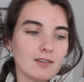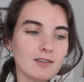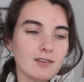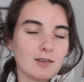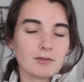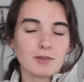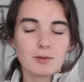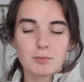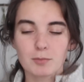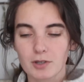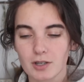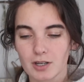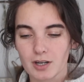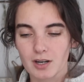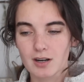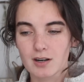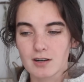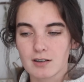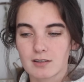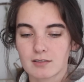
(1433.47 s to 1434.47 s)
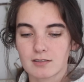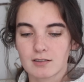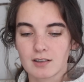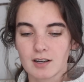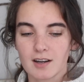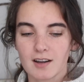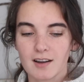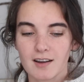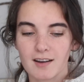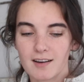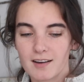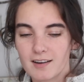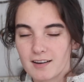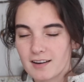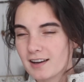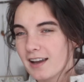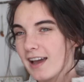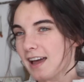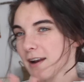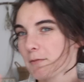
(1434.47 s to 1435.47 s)
November.
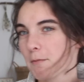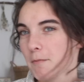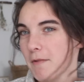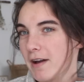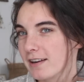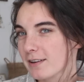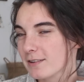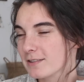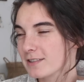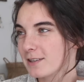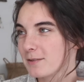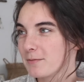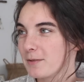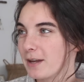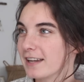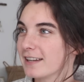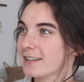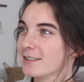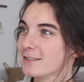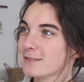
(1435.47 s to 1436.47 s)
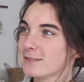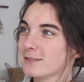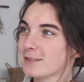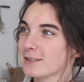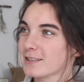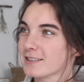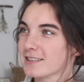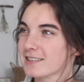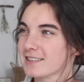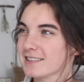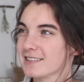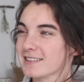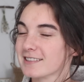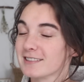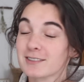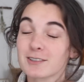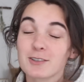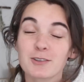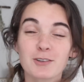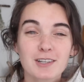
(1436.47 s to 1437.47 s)
I had it in my mind I was gonna make it
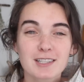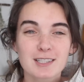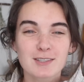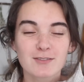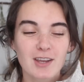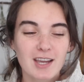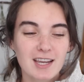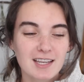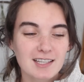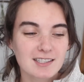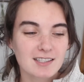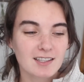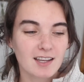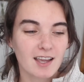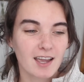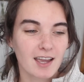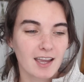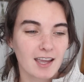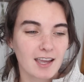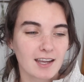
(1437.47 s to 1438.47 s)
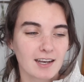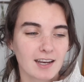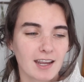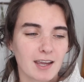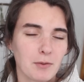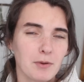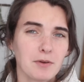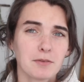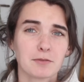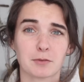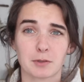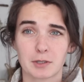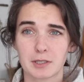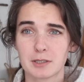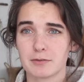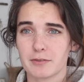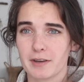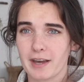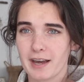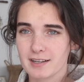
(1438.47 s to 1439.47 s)
for Christmas, and it went
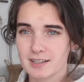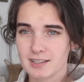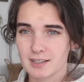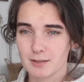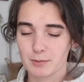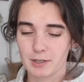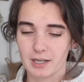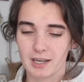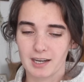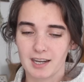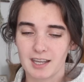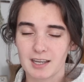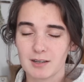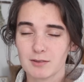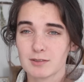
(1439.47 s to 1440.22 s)
really fast at the beginning.